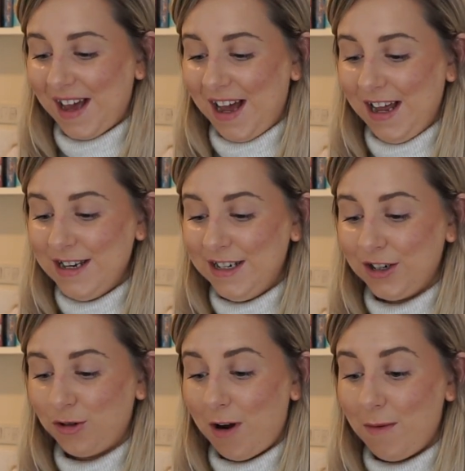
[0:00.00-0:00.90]
and
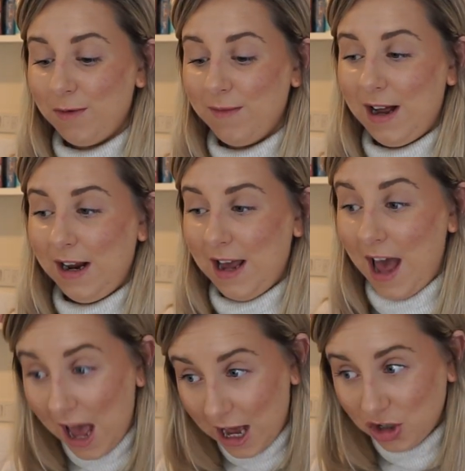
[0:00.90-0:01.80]
grab my
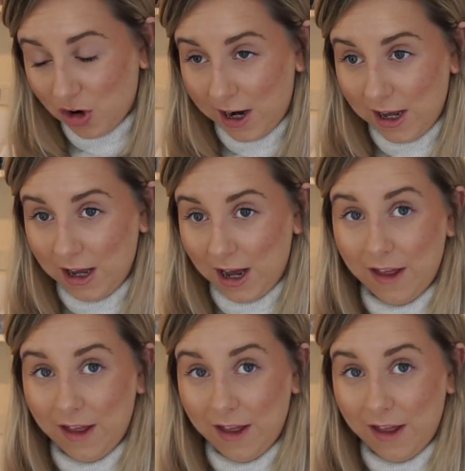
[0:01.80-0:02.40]
hairdryer,